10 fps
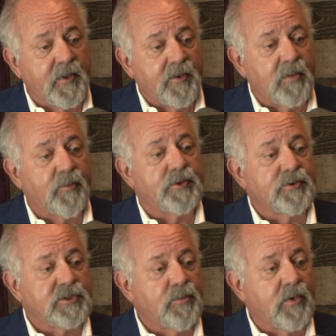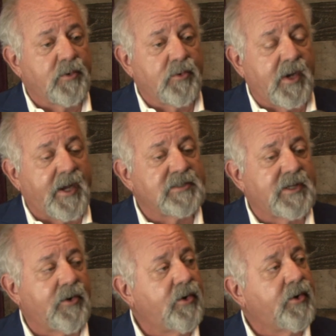commercial this morning. We're doing Ice
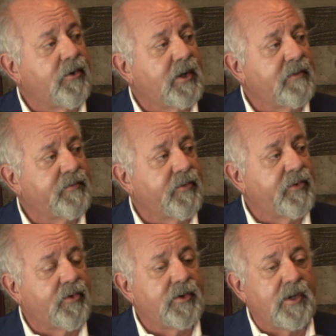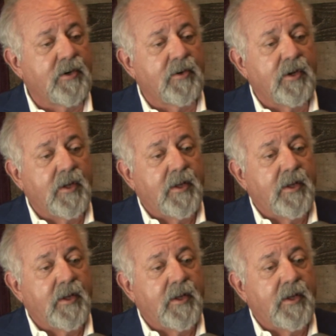Out Hunger again for the 3rd year.